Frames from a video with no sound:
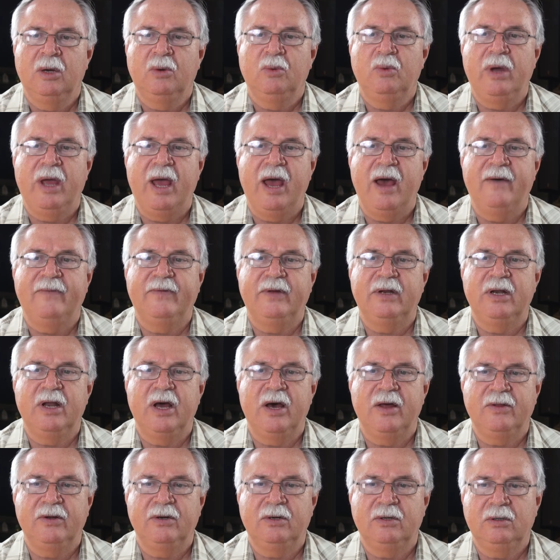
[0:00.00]
We have
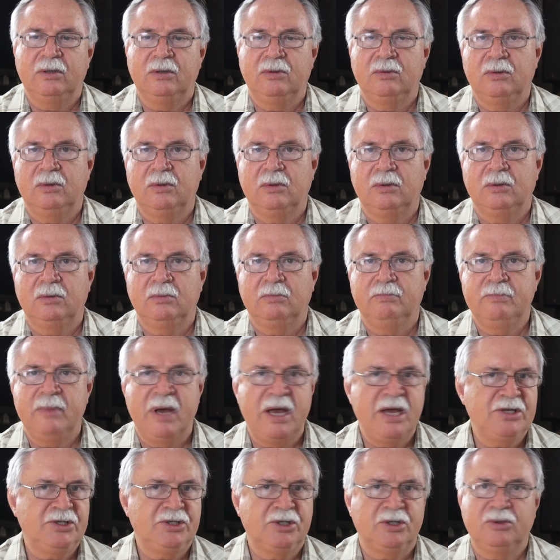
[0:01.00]
another
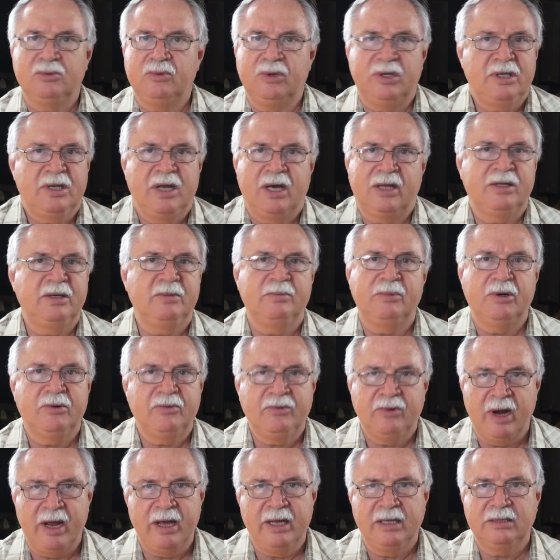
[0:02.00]
measure with nothing but
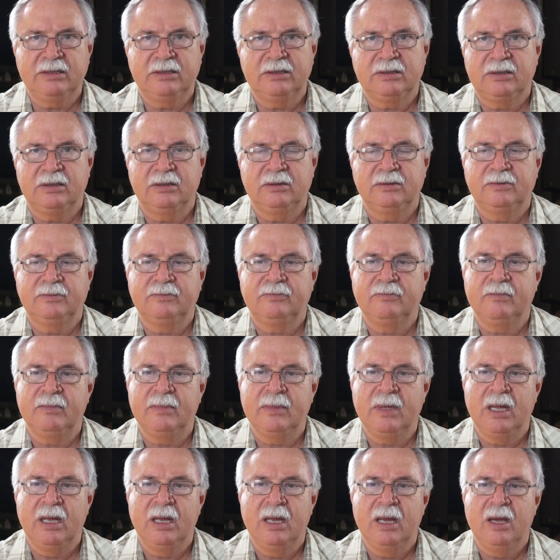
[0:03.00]
rests
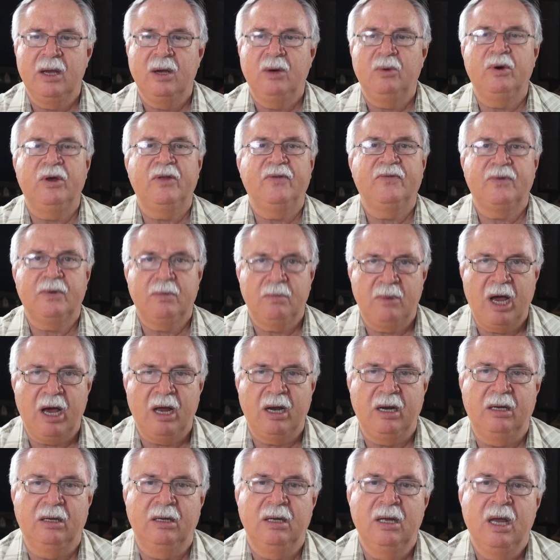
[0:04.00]
with
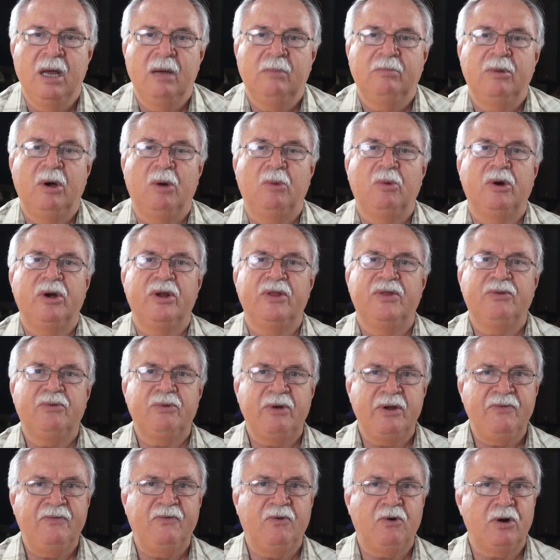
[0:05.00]
fermata, but we're in
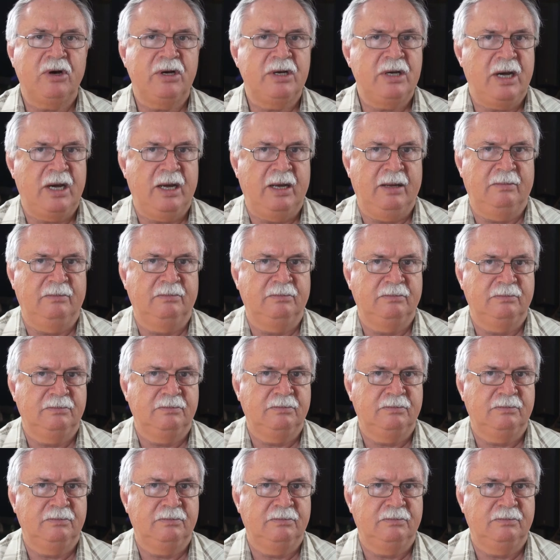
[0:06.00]
three four time.